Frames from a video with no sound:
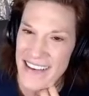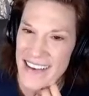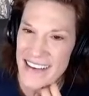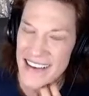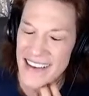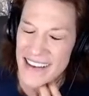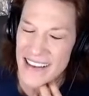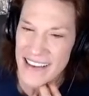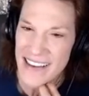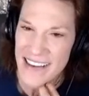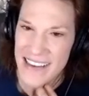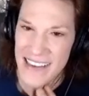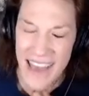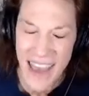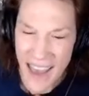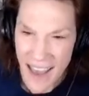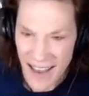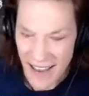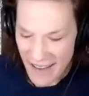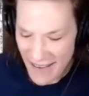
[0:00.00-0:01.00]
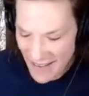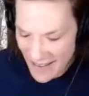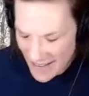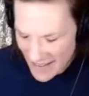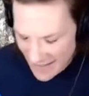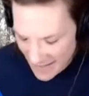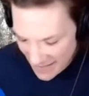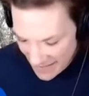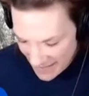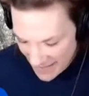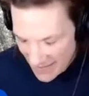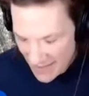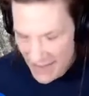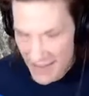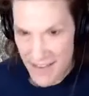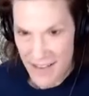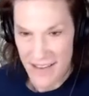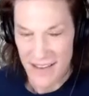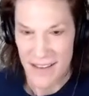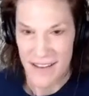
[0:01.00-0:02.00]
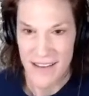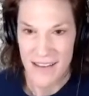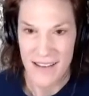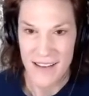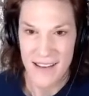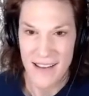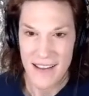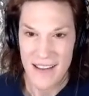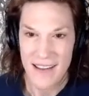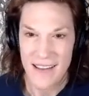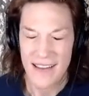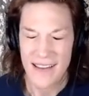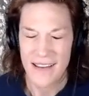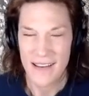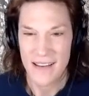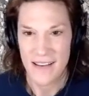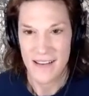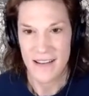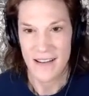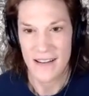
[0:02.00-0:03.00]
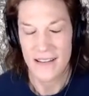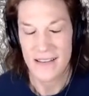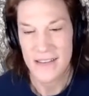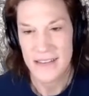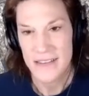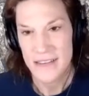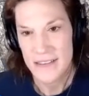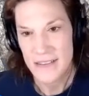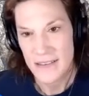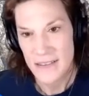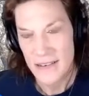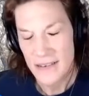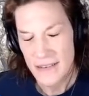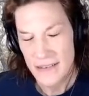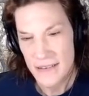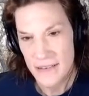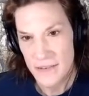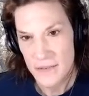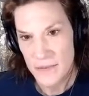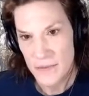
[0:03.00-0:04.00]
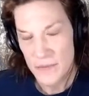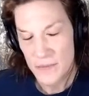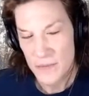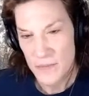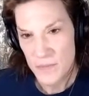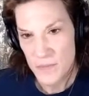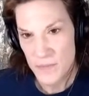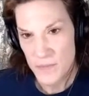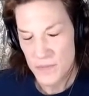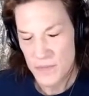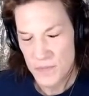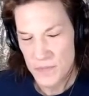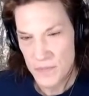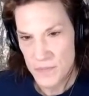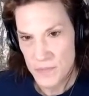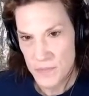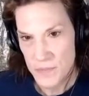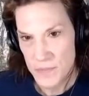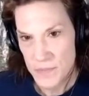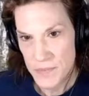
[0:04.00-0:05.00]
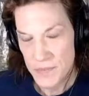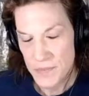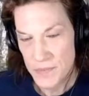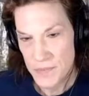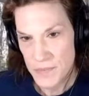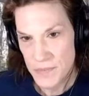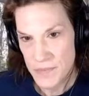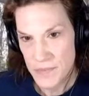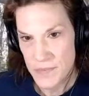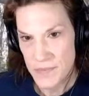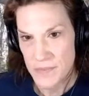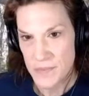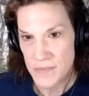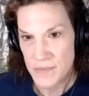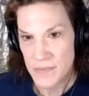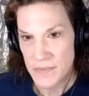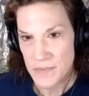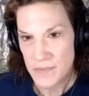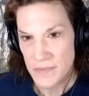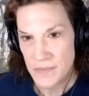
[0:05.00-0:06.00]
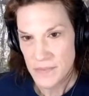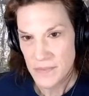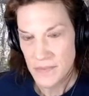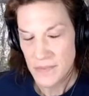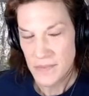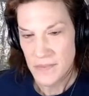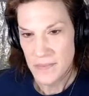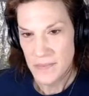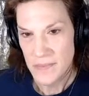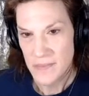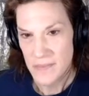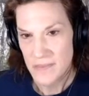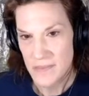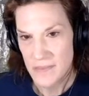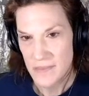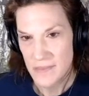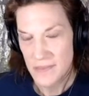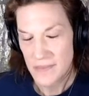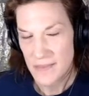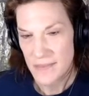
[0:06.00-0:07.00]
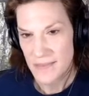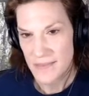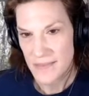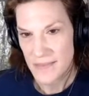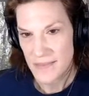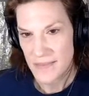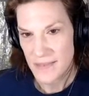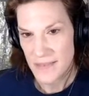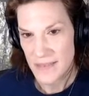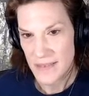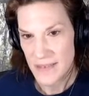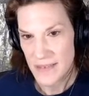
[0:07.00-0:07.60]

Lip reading: (silent)